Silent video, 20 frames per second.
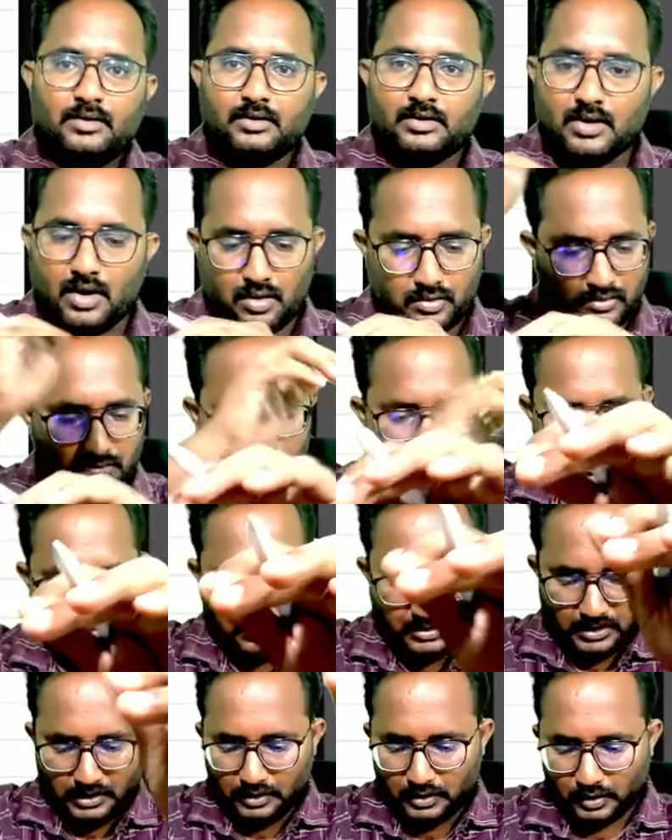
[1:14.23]
Now,
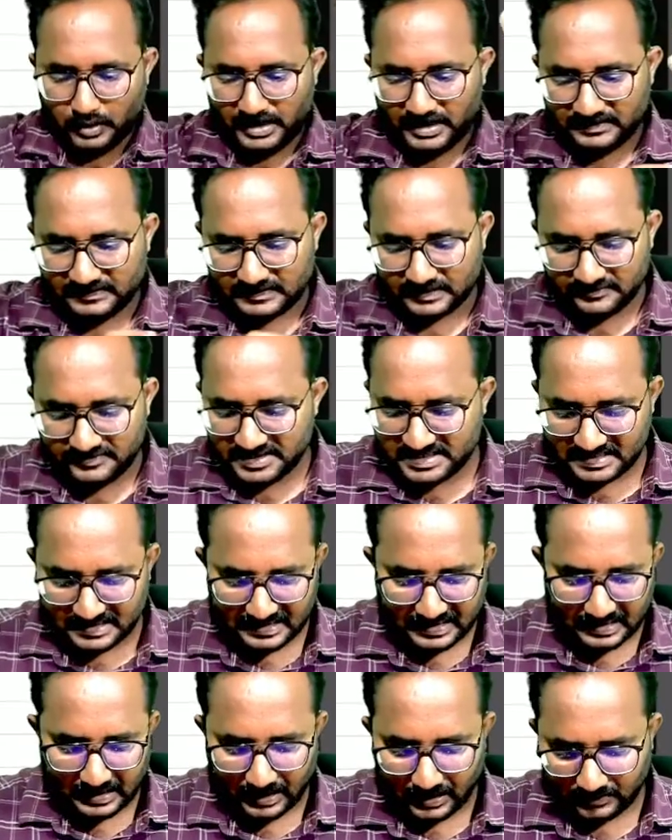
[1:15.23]
in today's
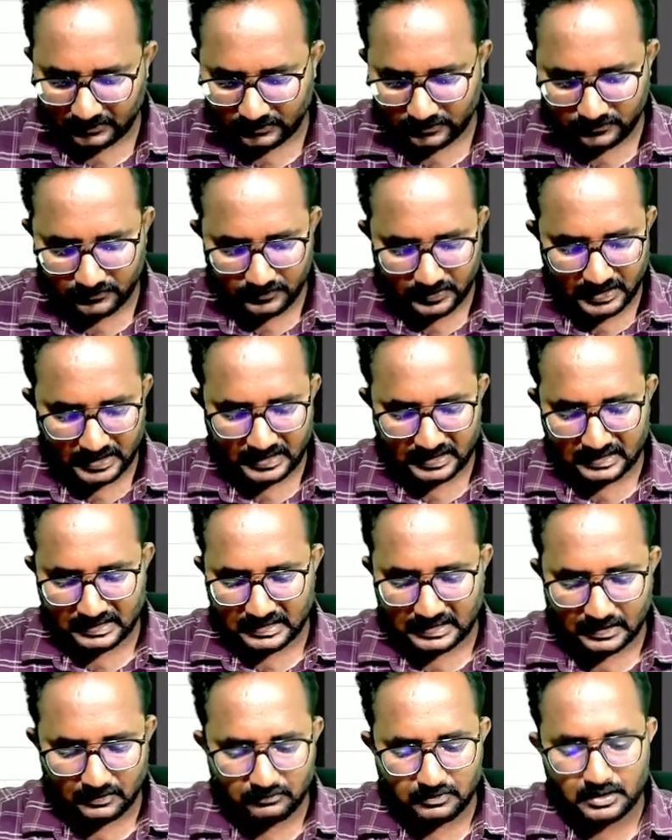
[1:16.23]
revision class, we can
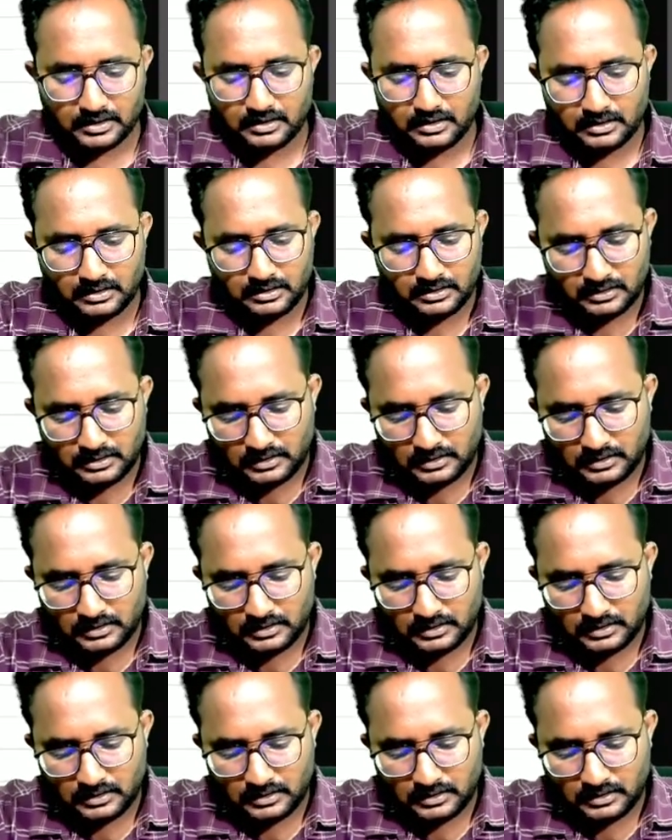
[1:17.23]
cover